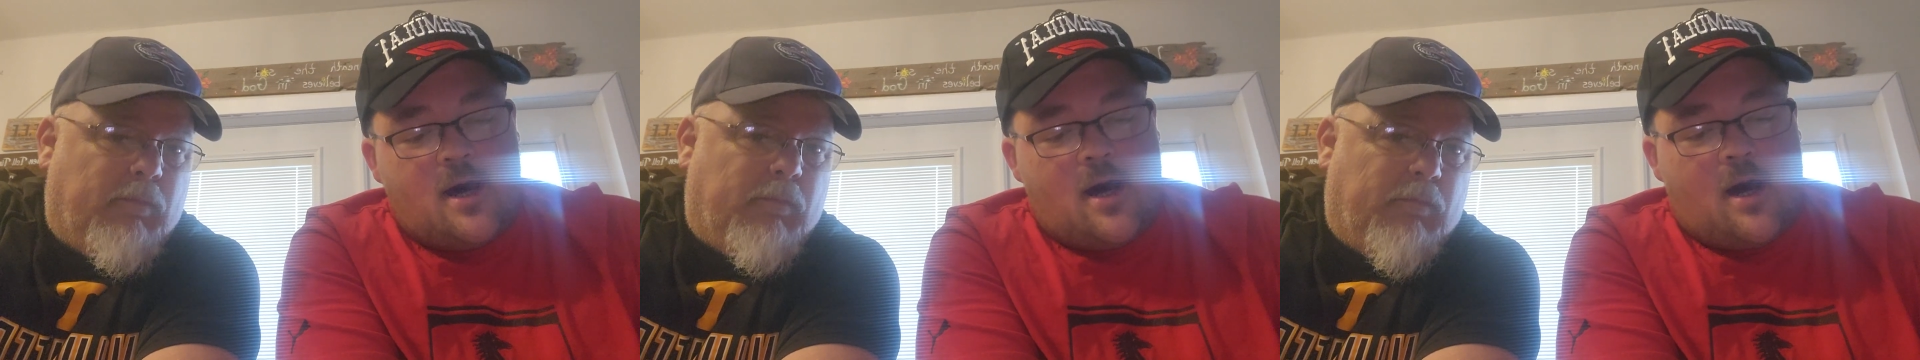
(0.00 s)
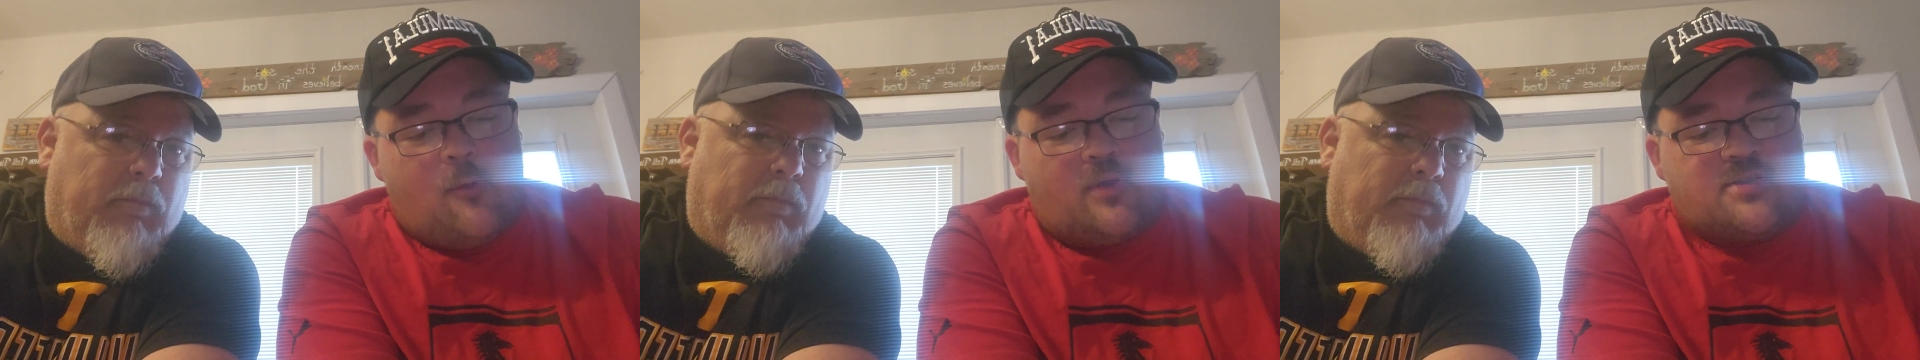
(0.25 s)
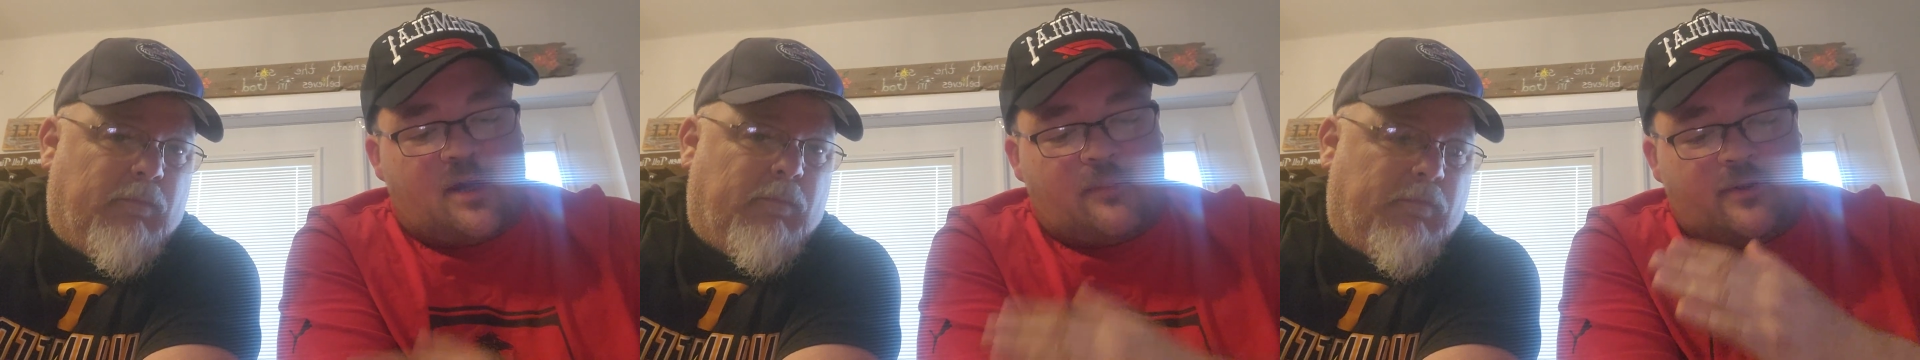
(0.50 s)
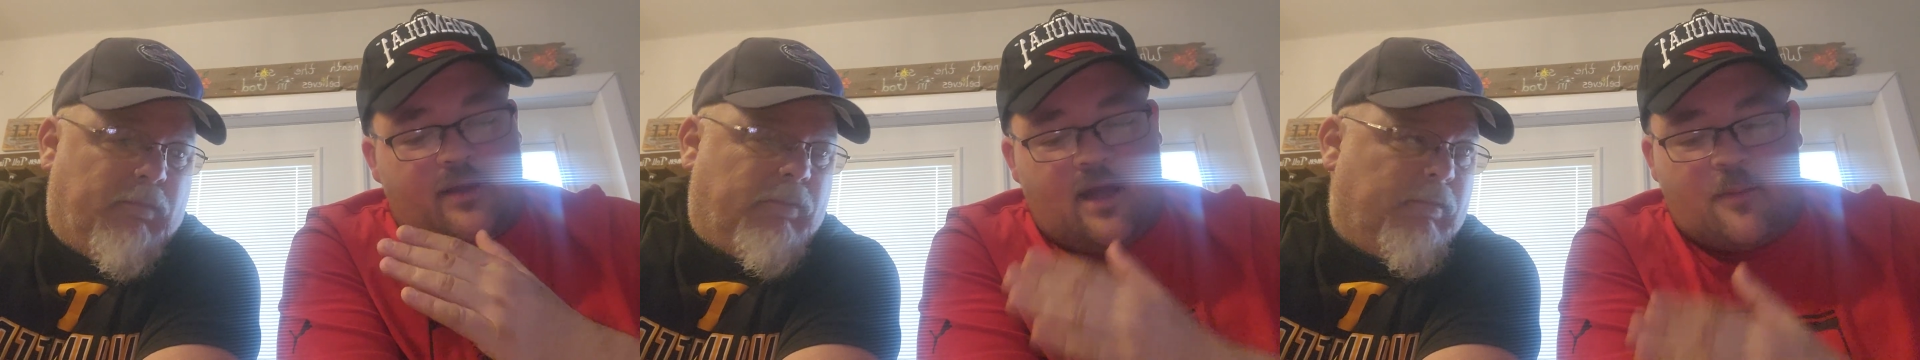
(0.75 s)
We're gonna talk
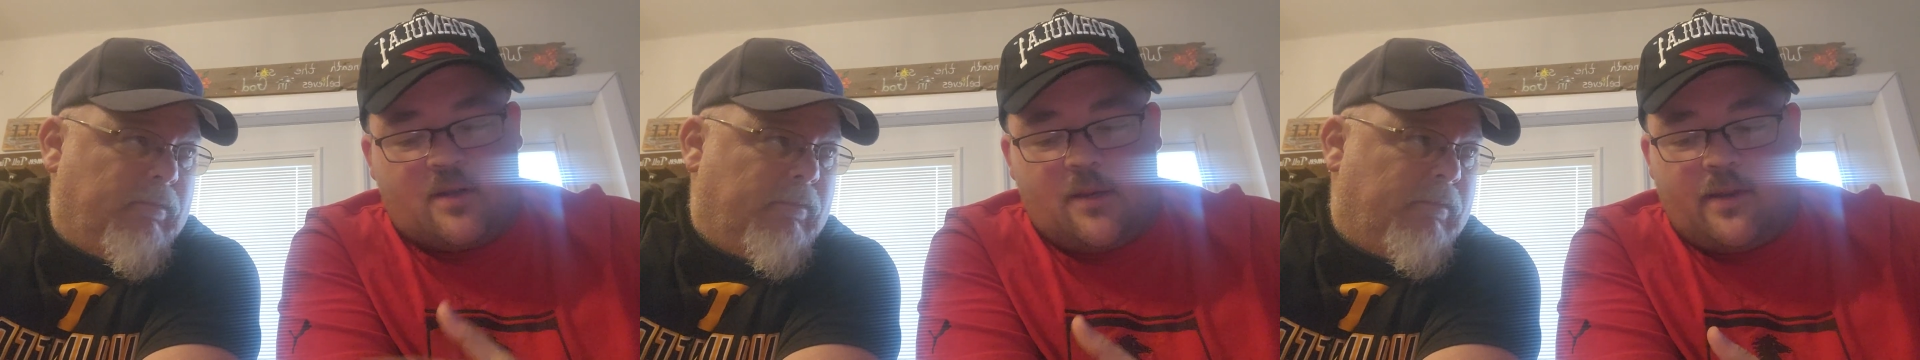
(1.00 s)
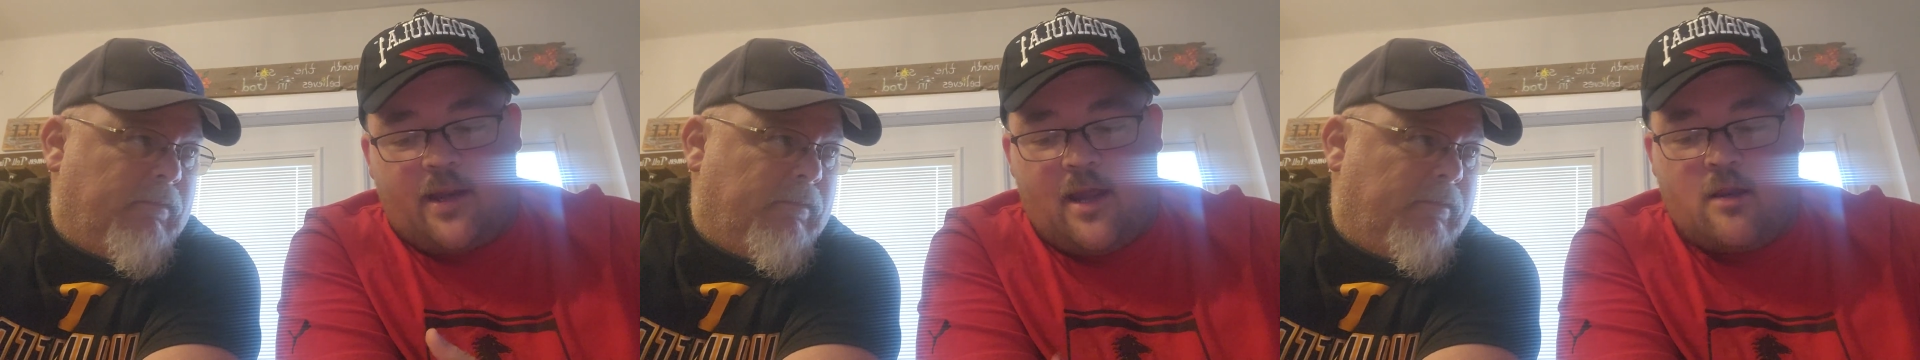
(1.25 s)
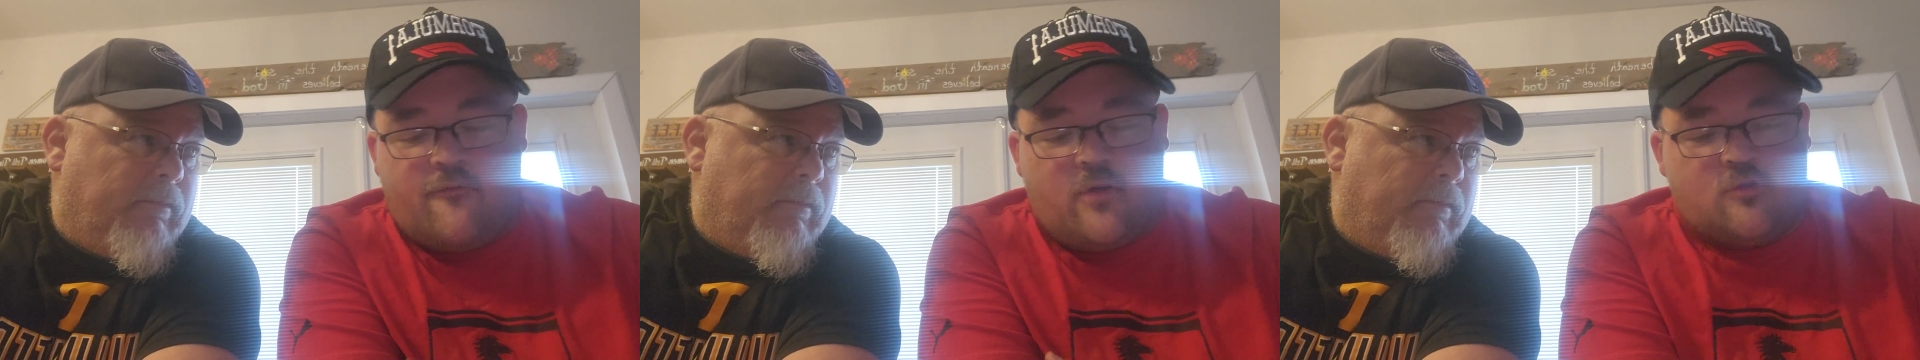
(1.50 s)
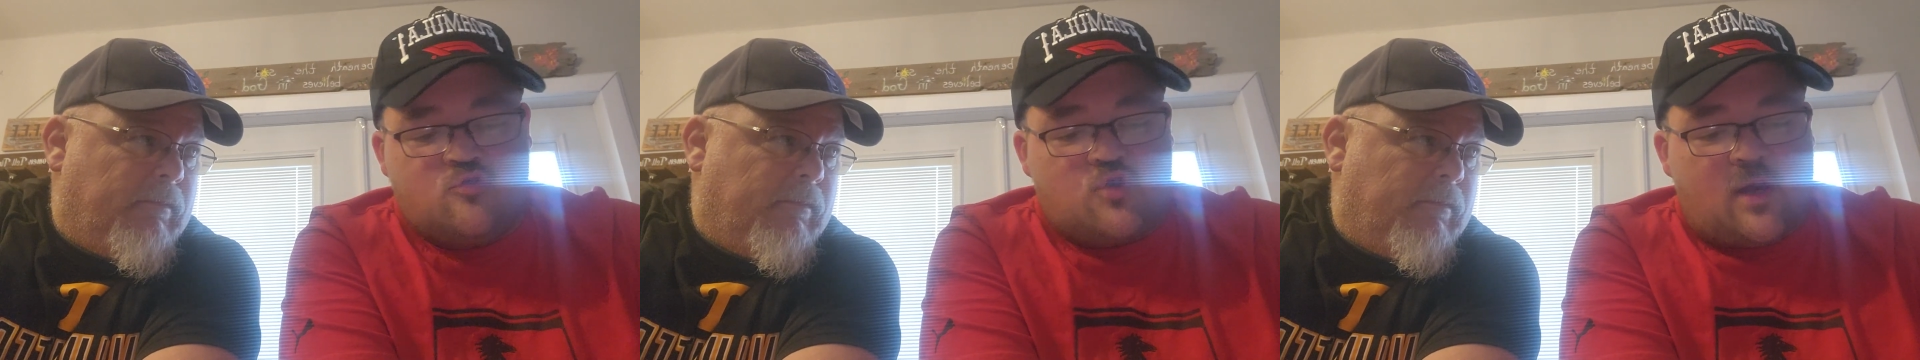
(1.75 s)
about the upcoming NFL